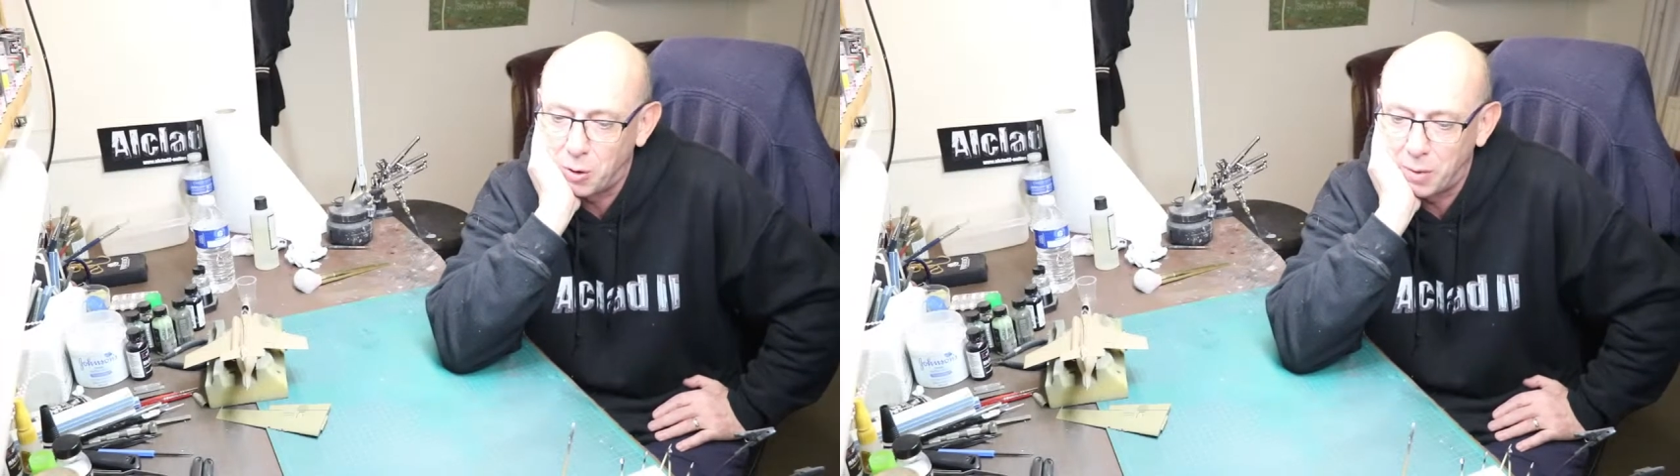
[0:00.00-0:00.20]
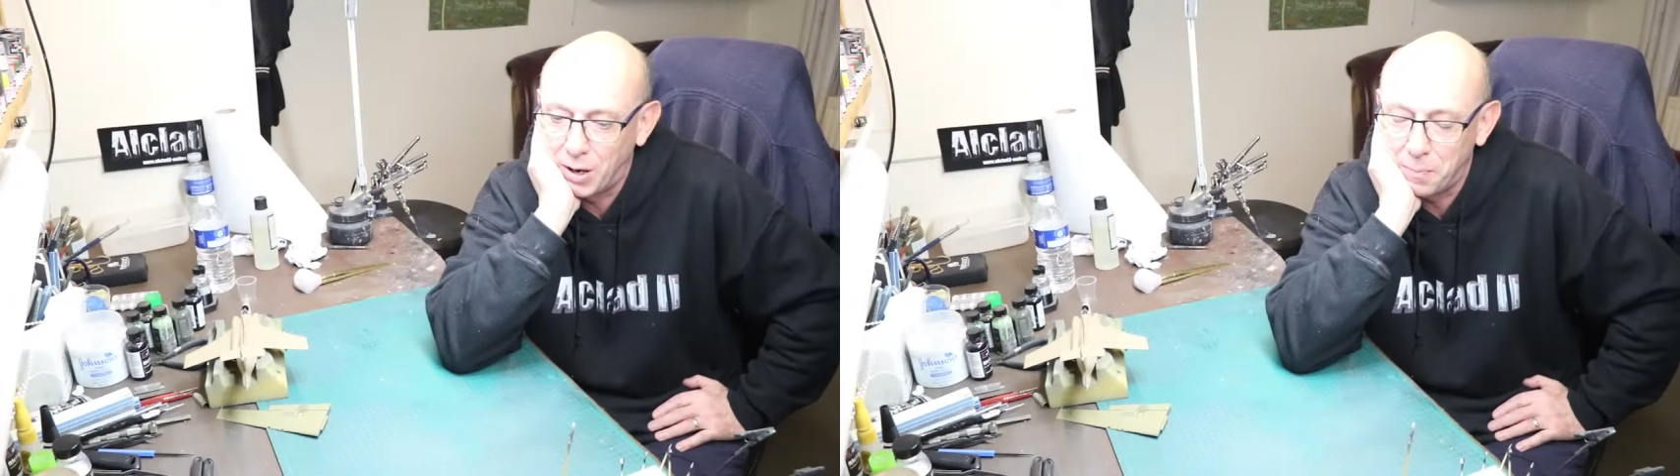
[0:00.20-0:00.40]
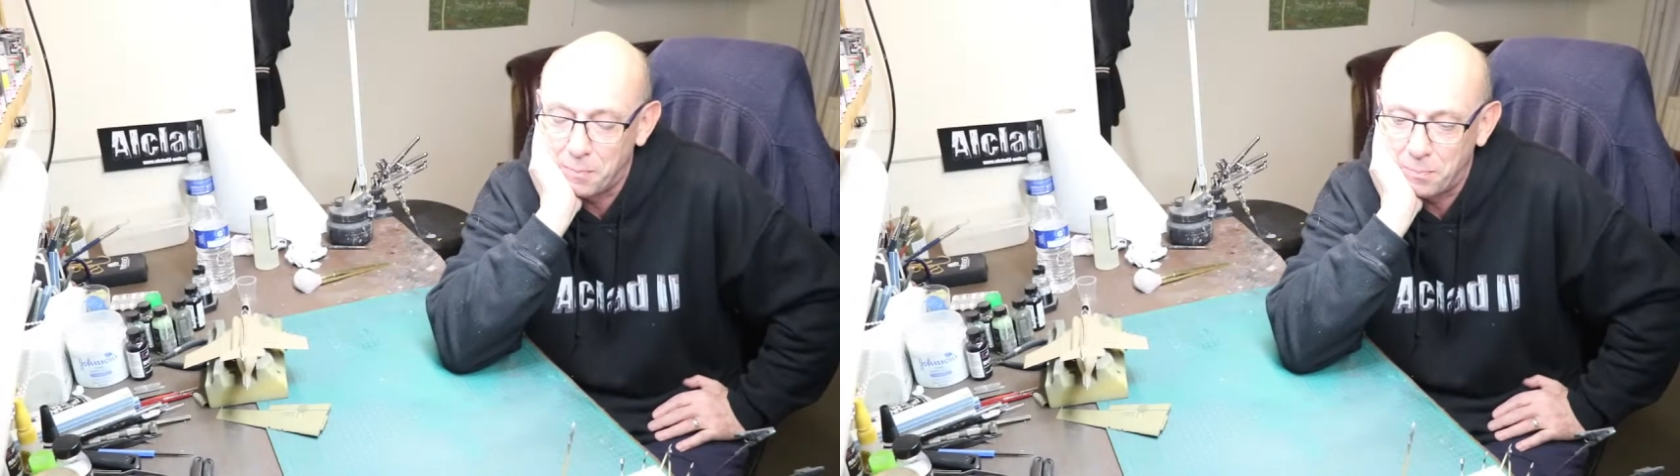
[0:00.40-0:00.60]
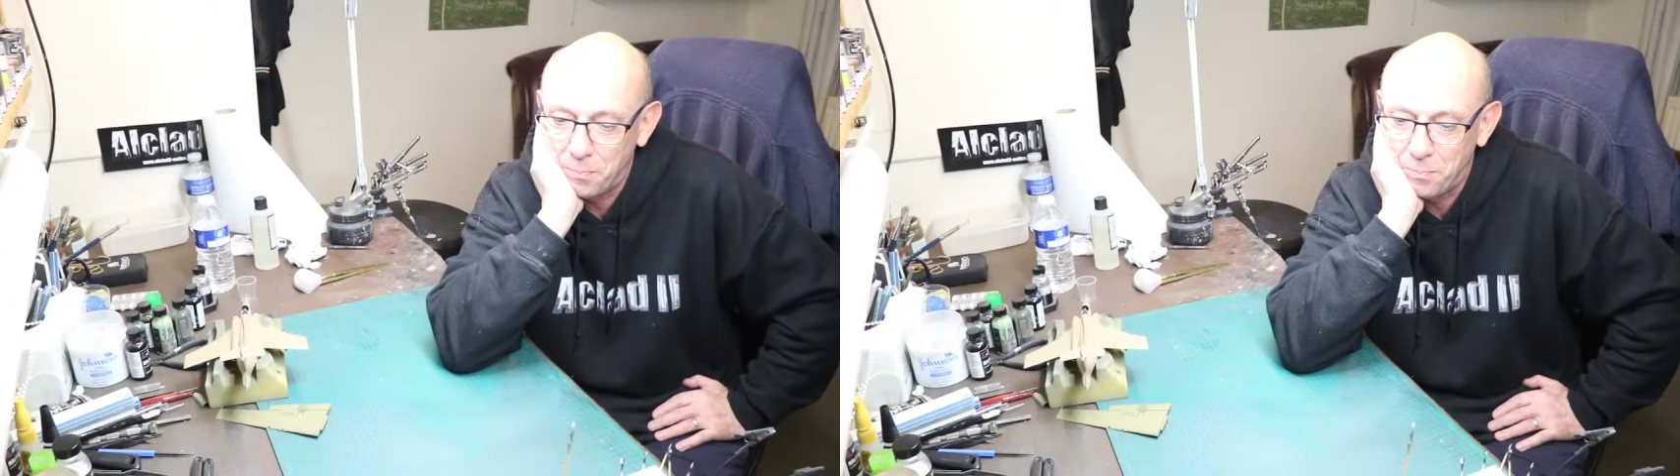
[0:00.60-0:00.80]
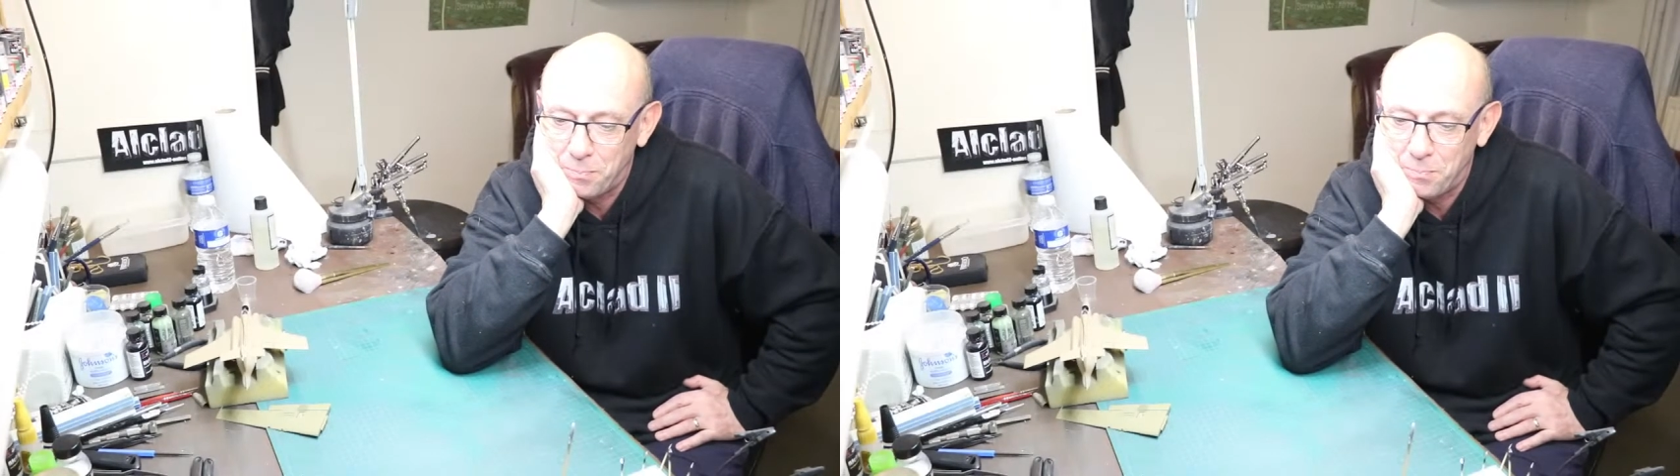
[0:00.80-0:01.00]
mate?
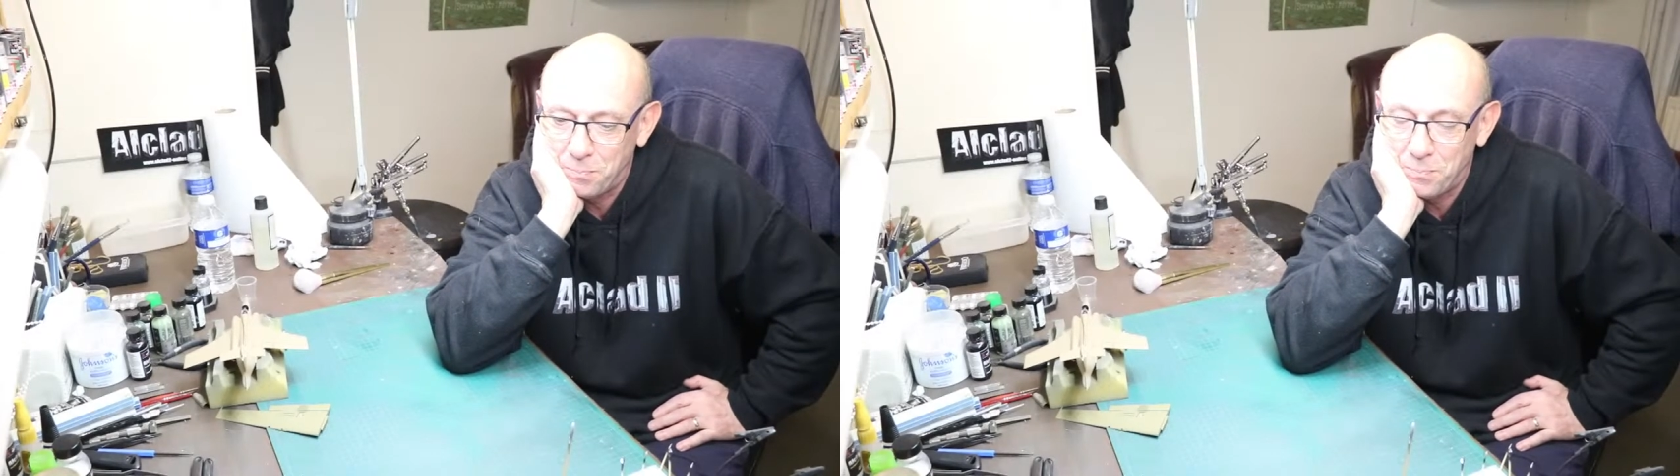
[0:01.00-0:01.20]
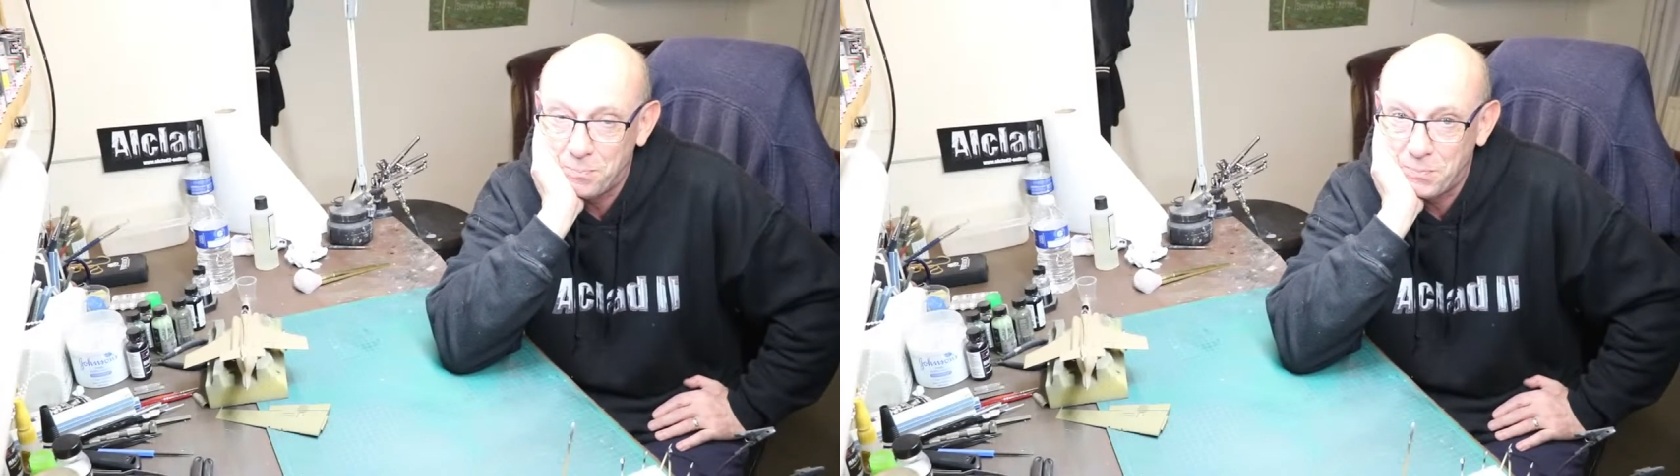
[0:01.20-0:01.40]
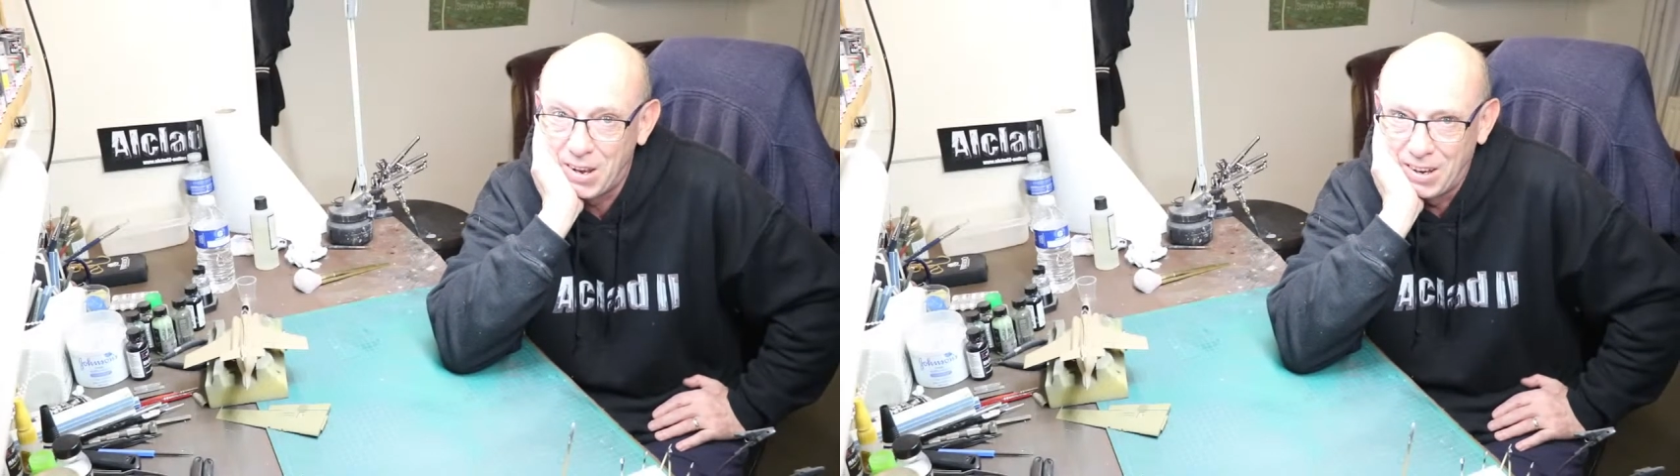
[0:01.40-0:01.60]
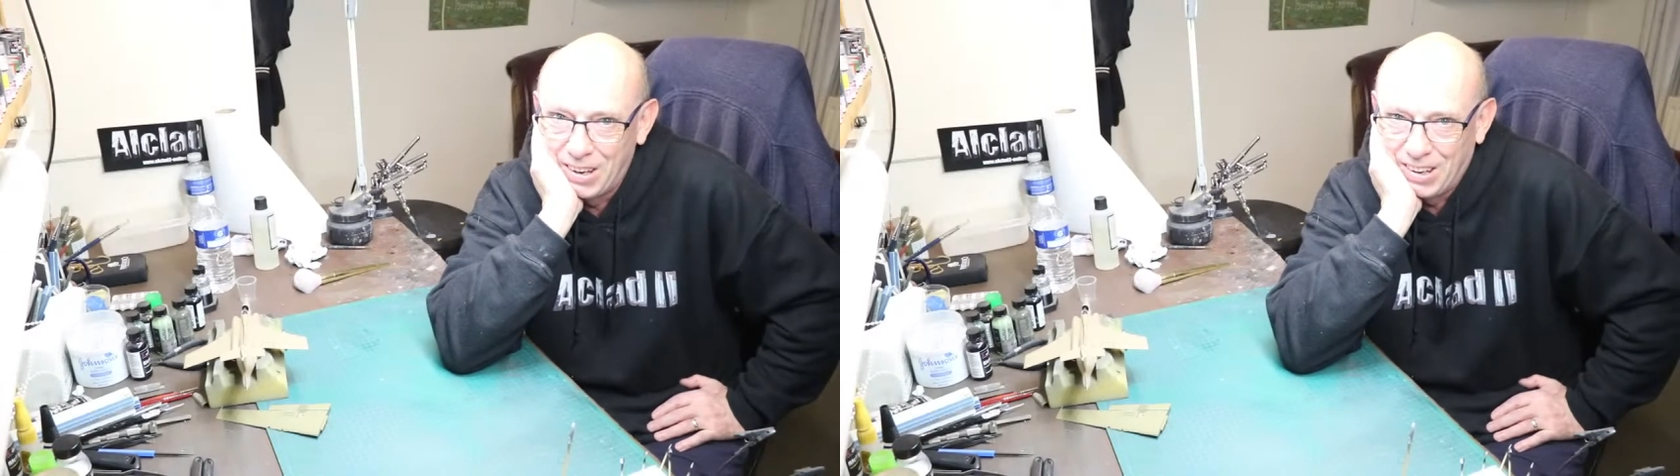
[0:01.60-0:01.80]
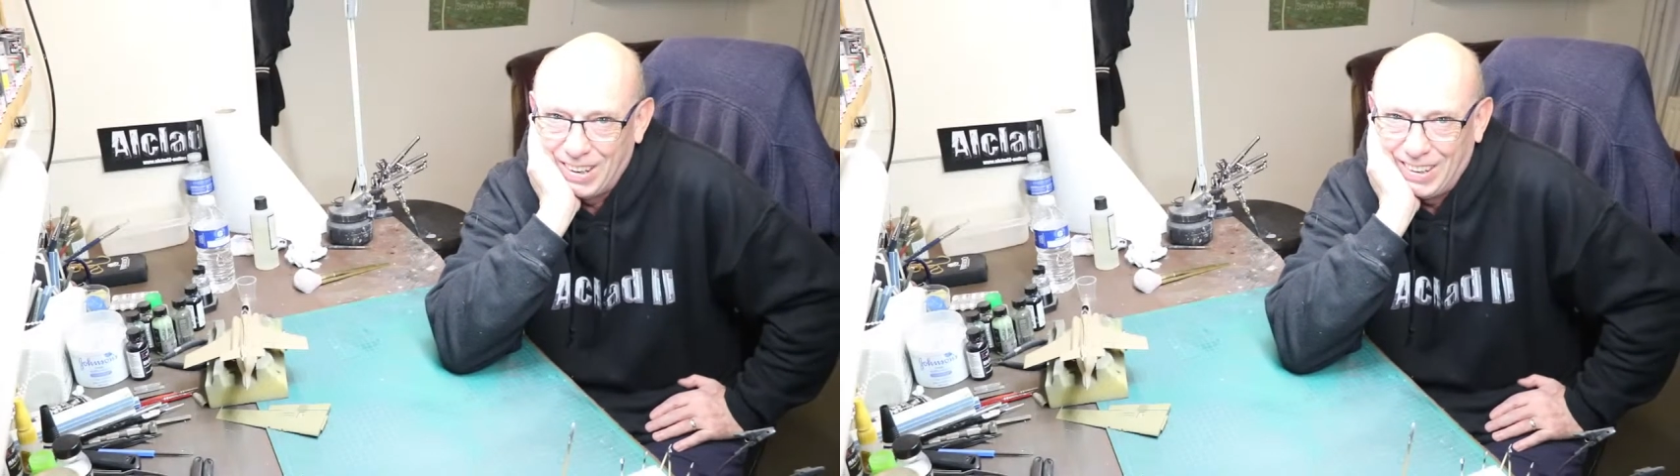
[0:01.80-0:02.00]

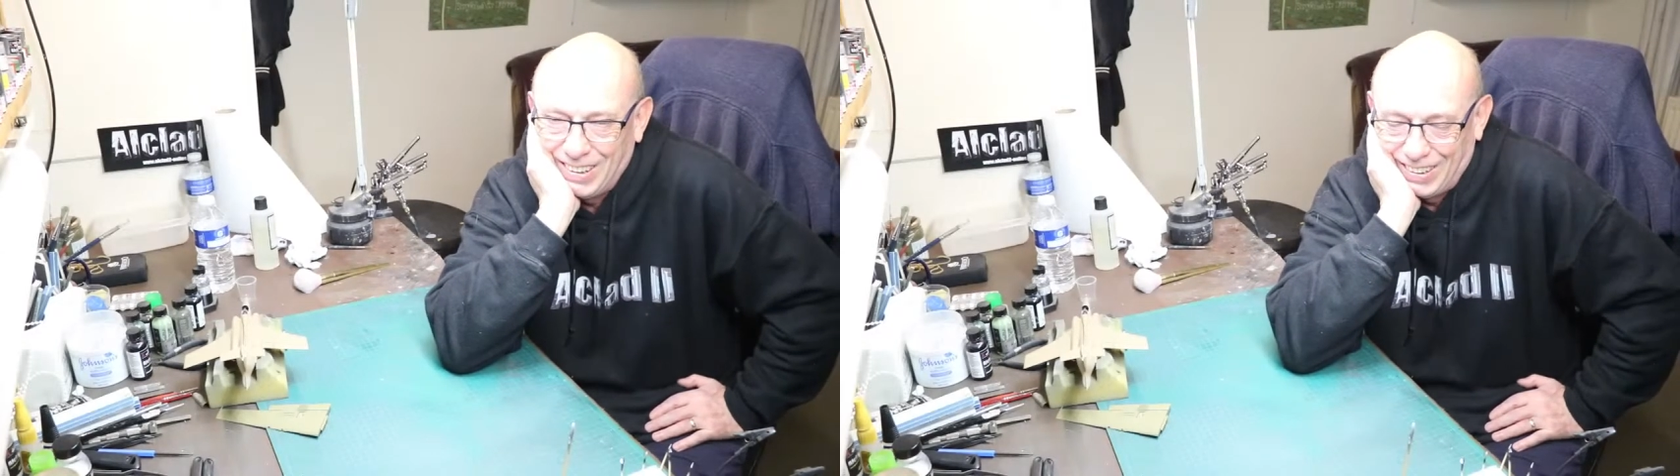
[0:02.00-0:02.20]
But